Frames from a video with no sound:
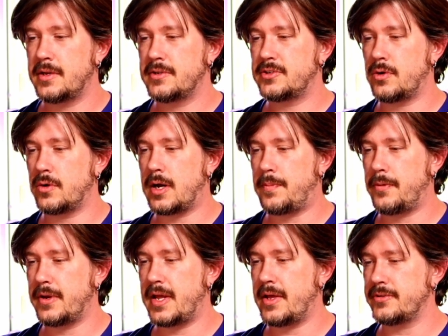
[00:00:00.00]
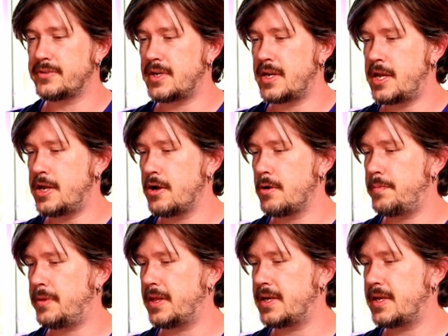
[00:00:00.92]
So a couple nails in here,
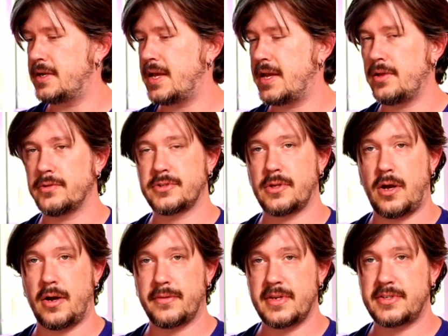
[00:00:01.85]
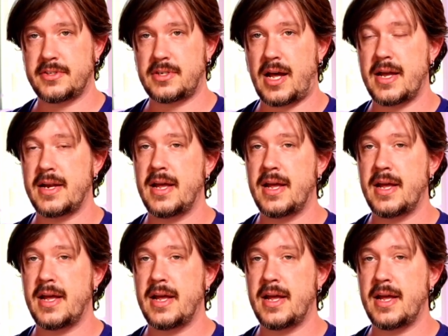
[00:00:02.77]
plenty of nails along this side,